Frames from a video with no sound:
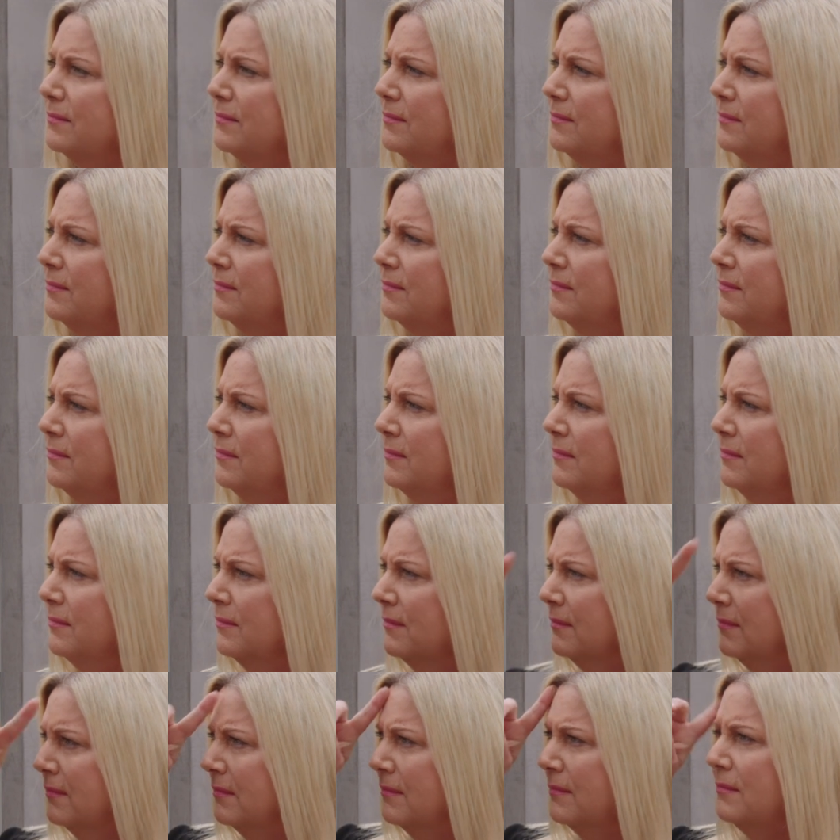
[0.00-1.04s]

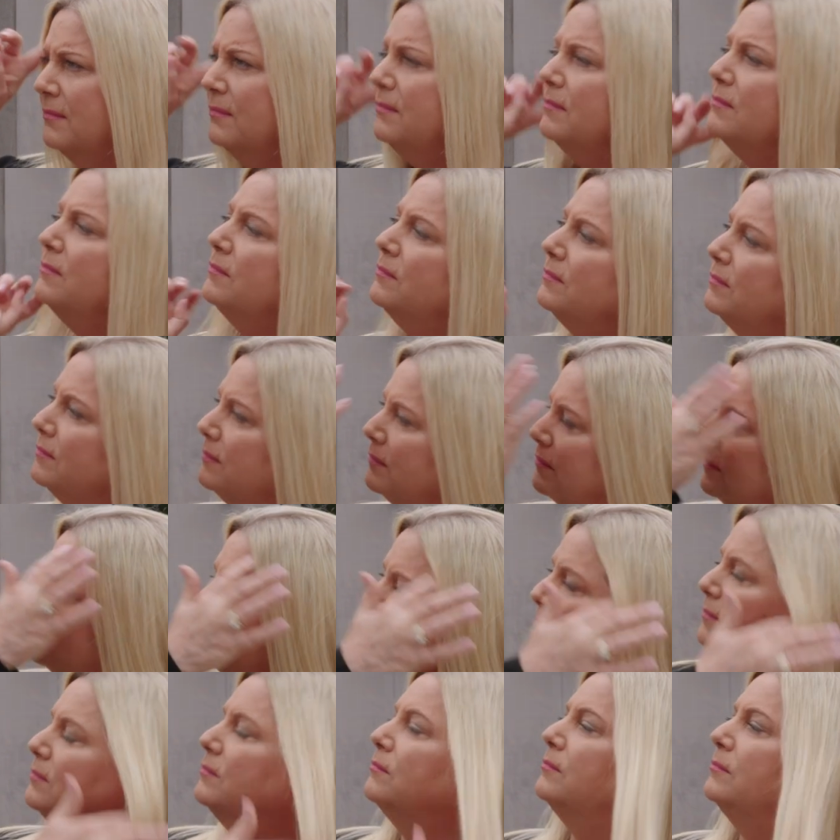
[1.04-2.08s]

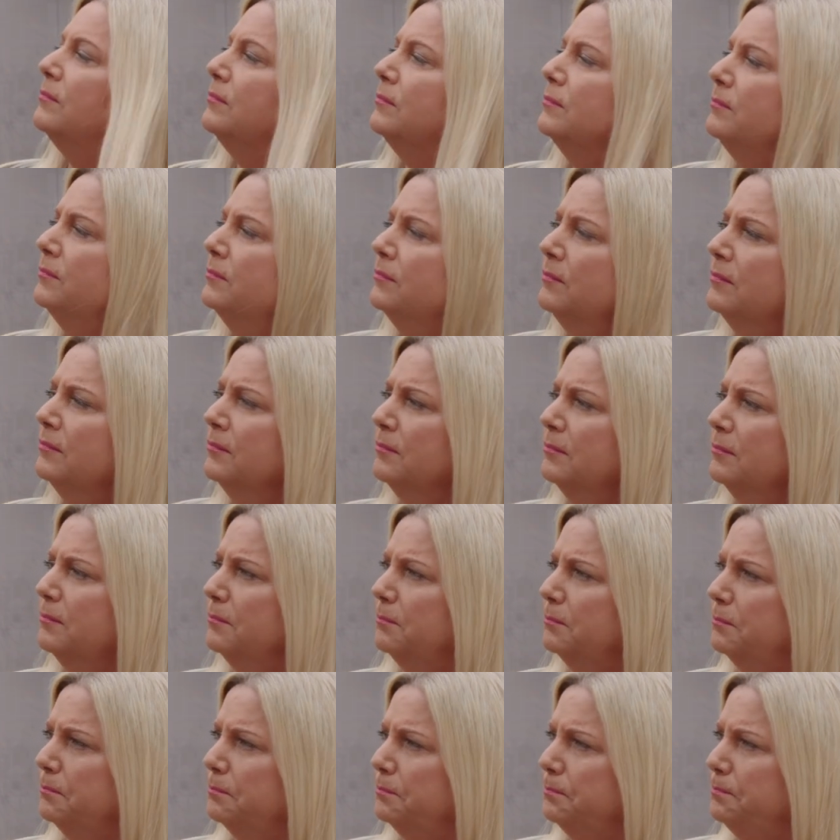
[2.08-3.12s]

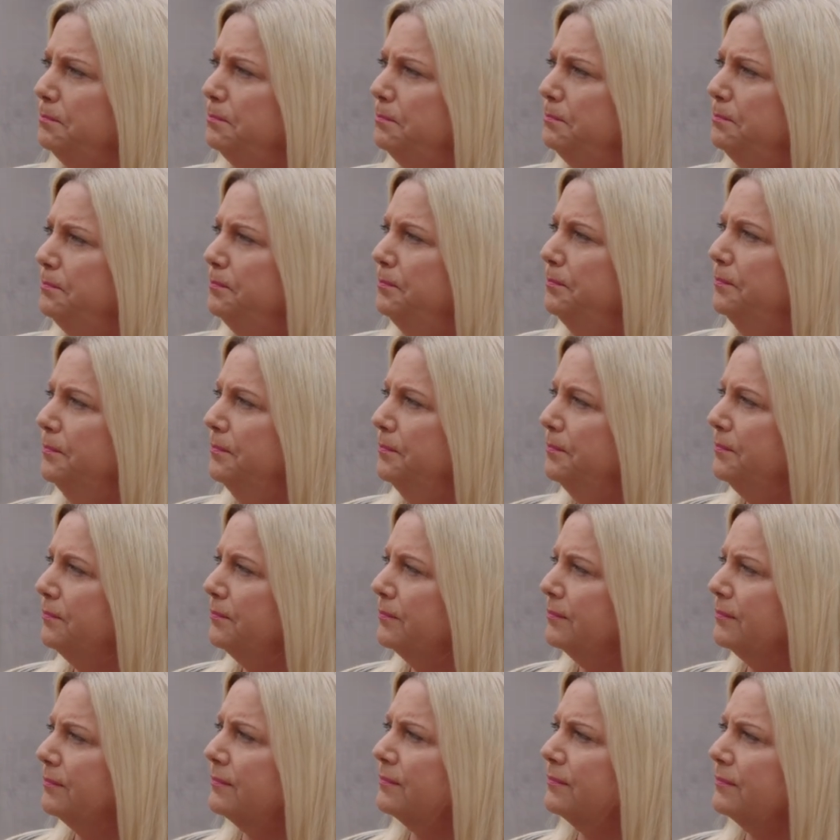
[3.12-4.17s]

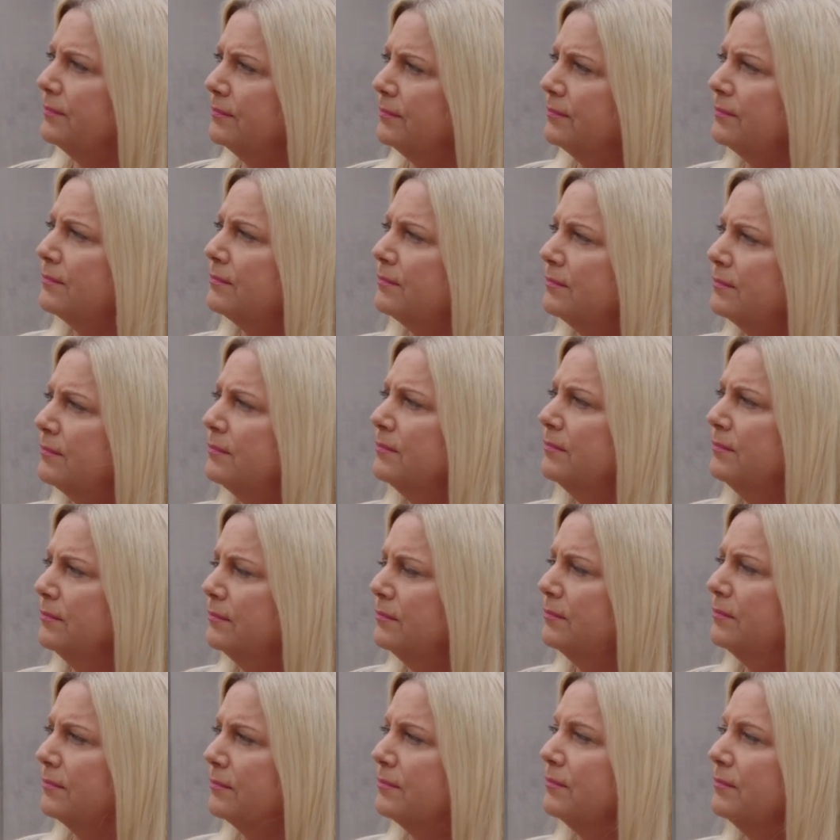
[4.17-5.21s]

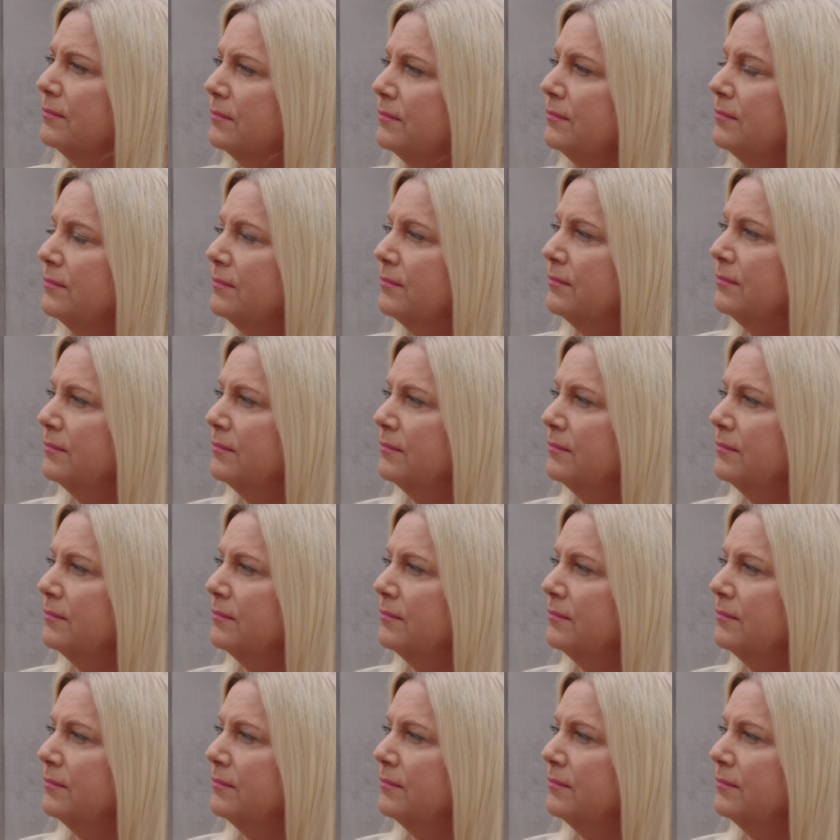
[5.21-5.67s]
No words are spoken by the person on screen.